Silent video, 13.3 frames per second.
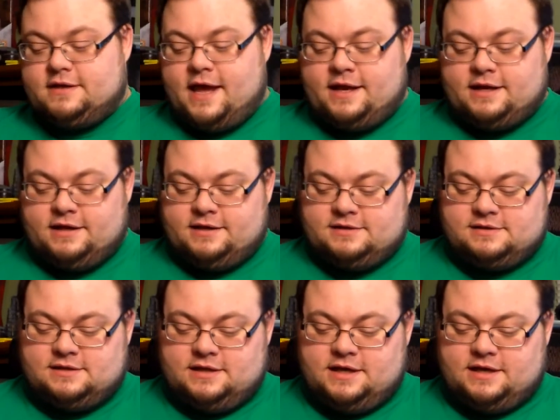That
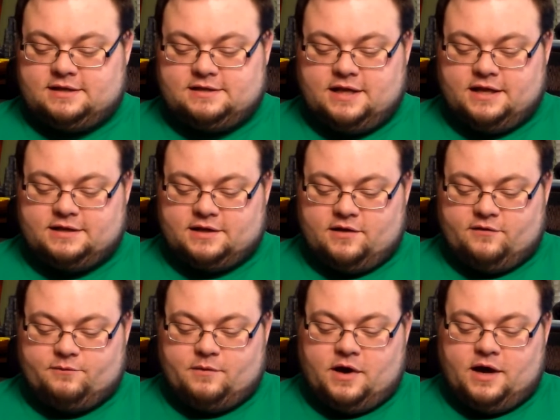is the extent
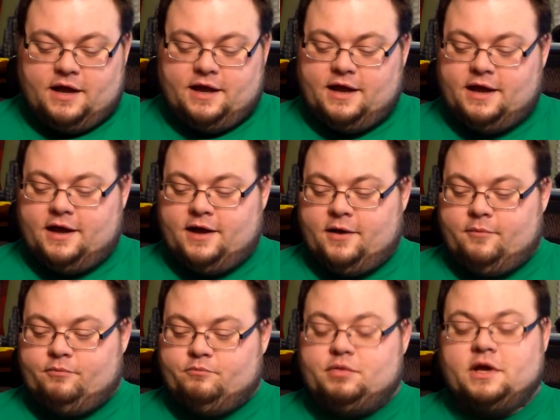of
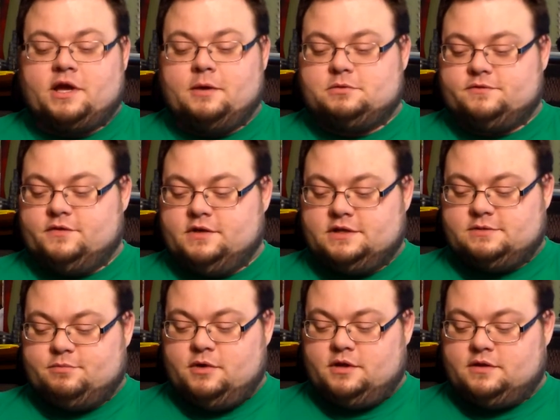my pickups for
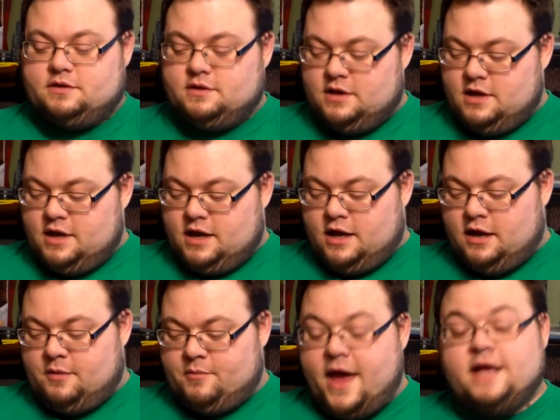this month.
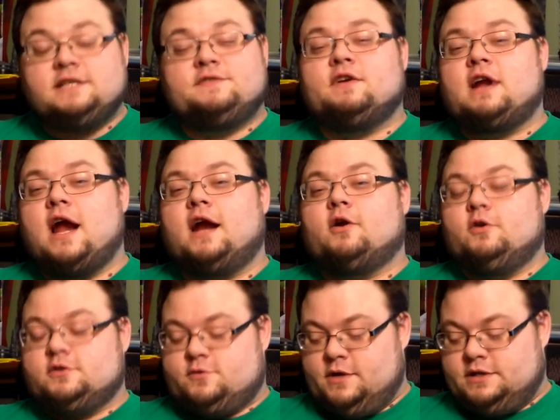As for
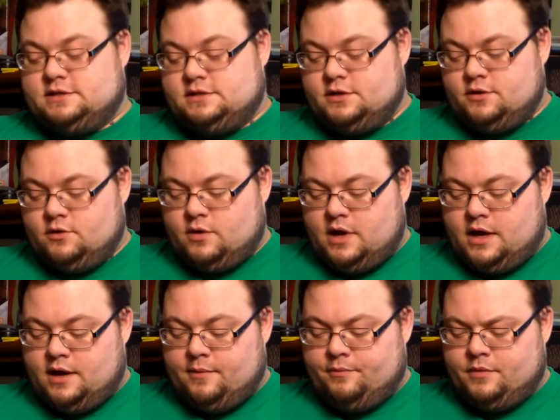Gargoyle's Quest
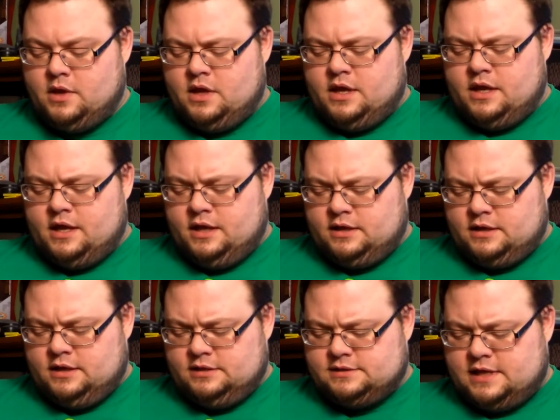2,
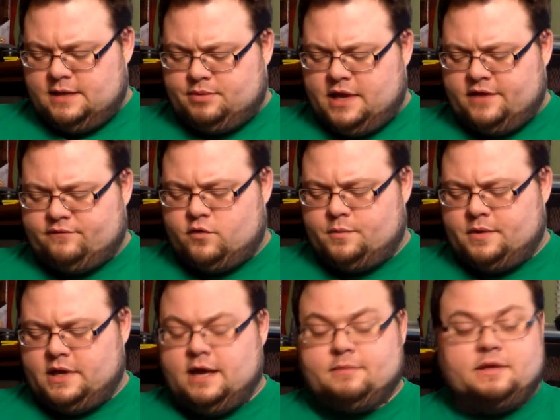it is a
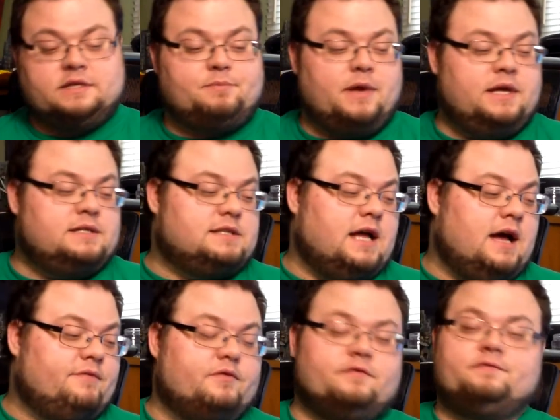platforming game that's based
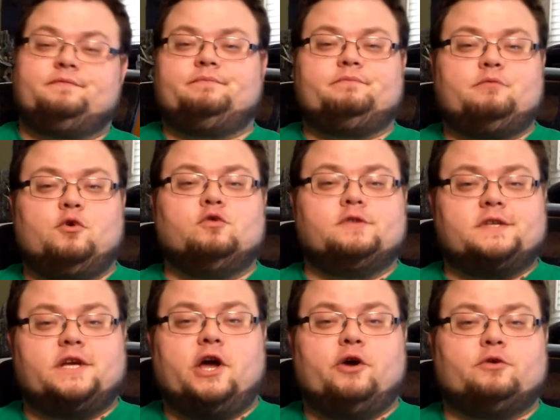off of
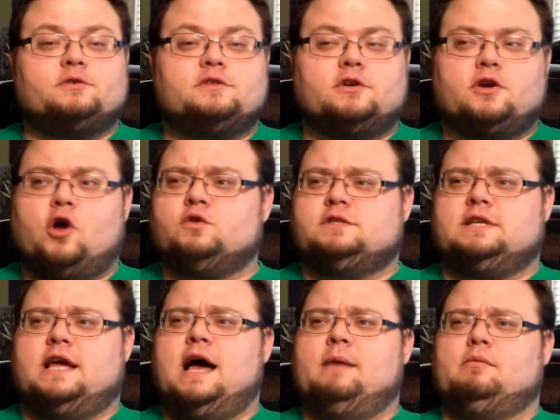Ghouls and Ghosts, or Ghosts
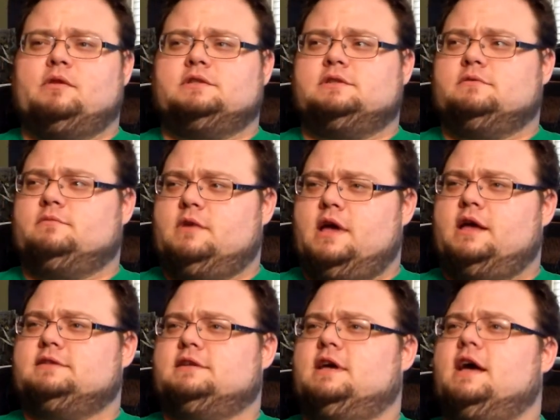and Goblins,
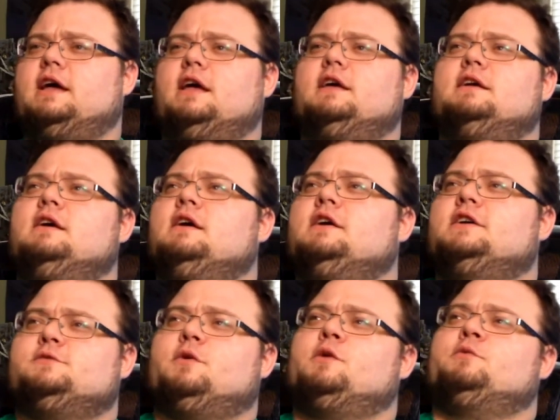
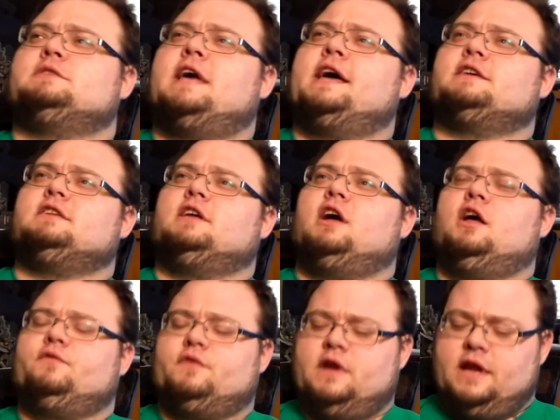is what it was actually
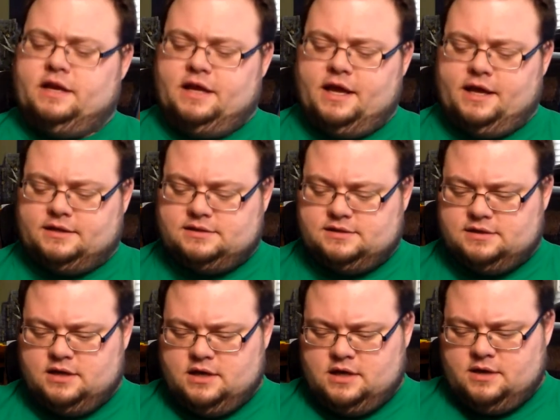called for the
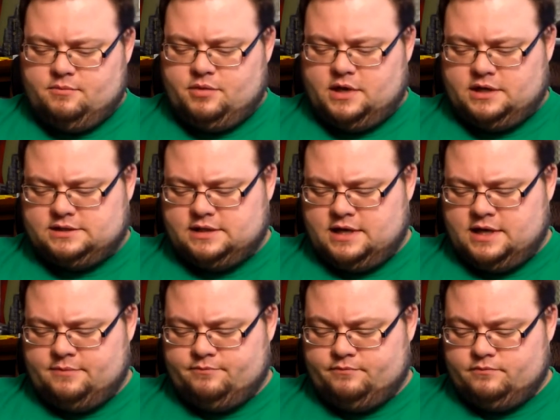NES. But
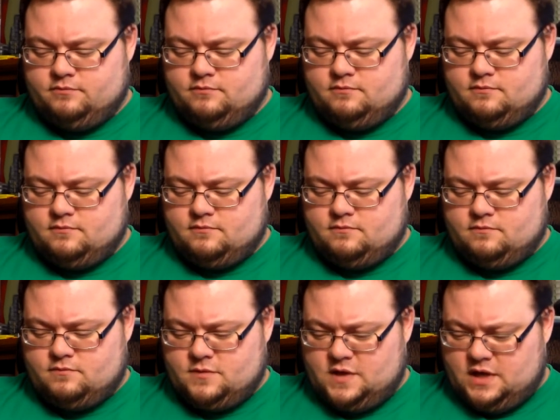
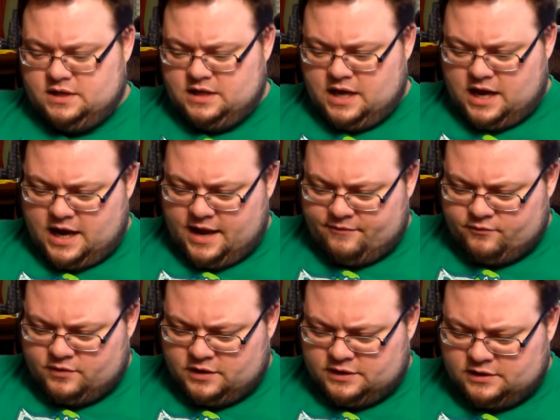yeah, I
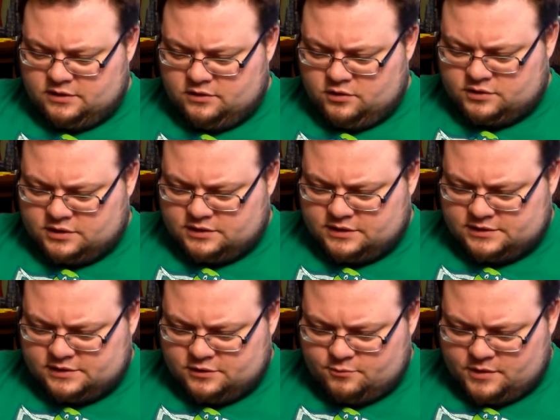haven't really looked at
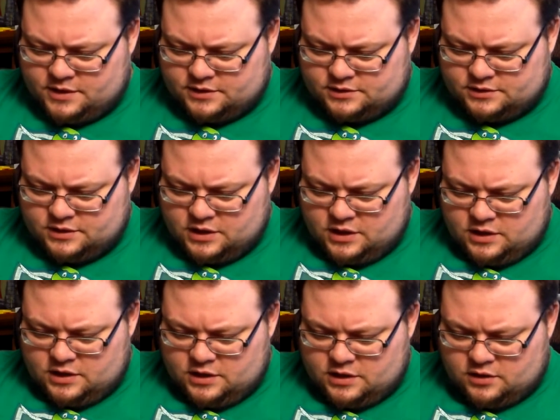this too much.
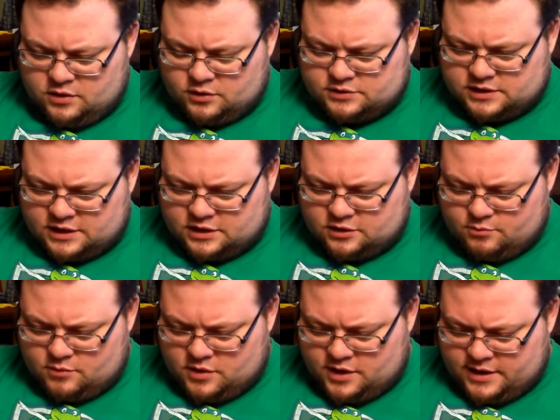It looks like
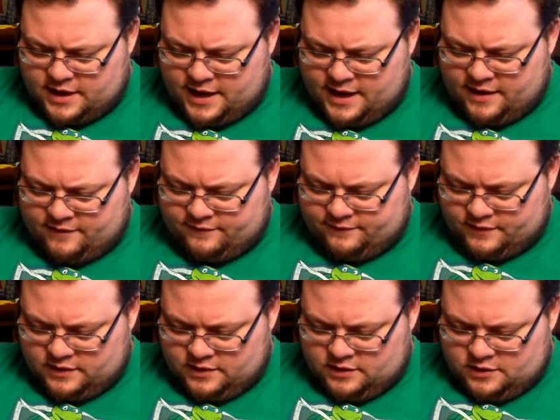you might have
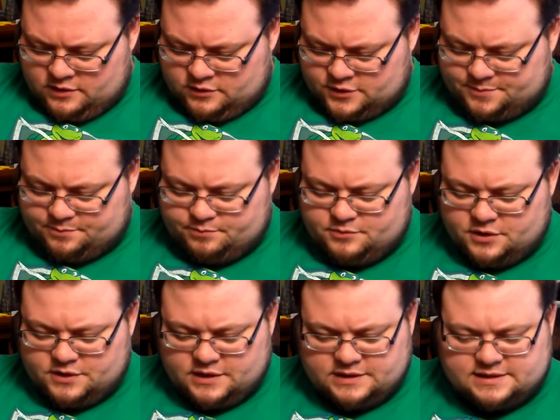
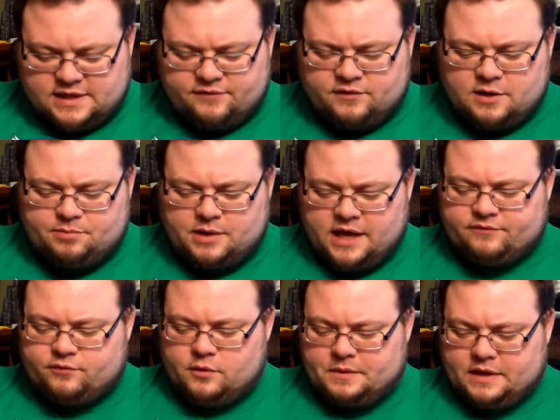it's definitely a
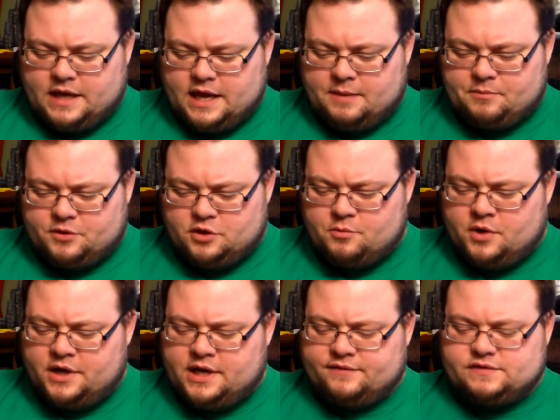platforming game, but you
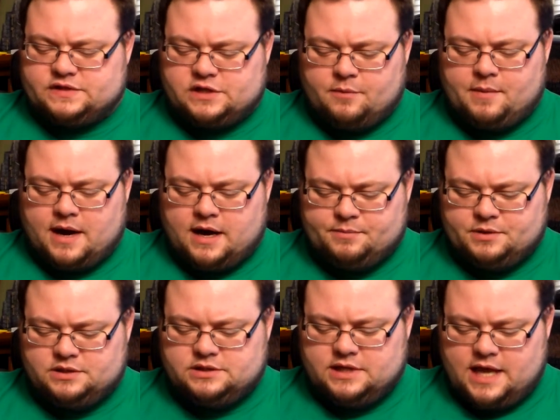might have some
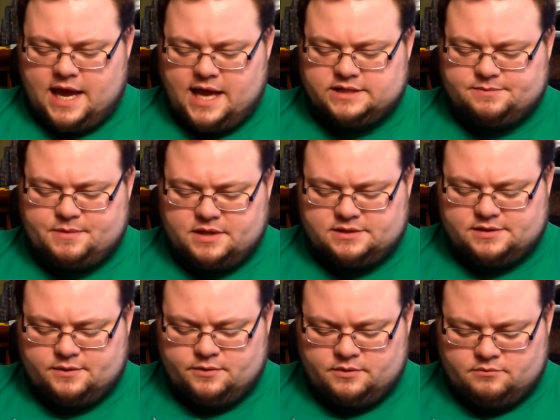RPG
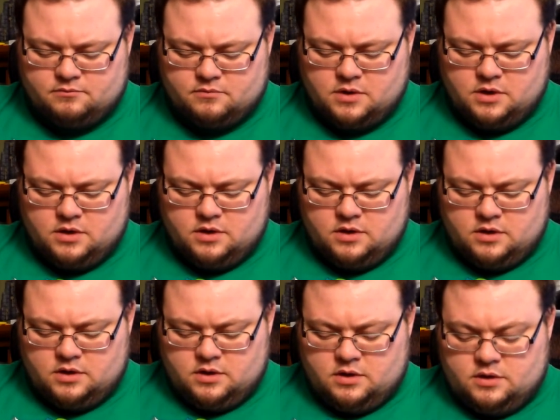aspects to it.
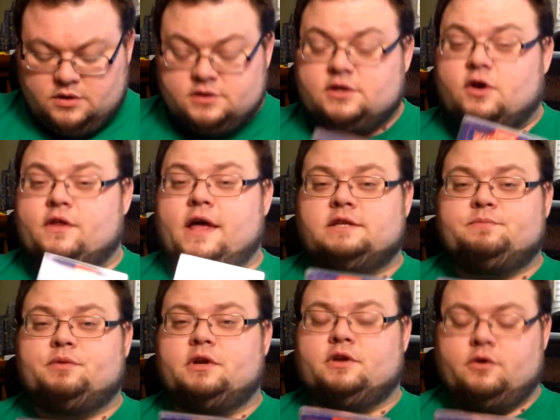So
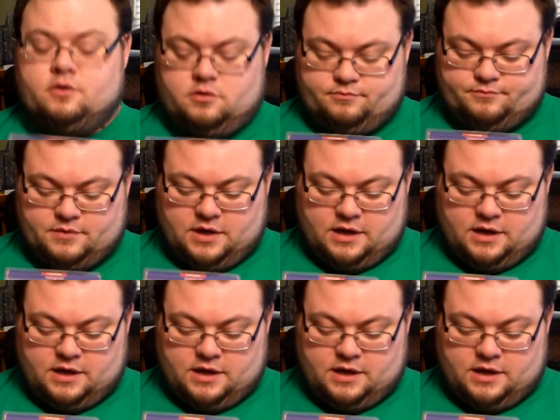that's pretty cool.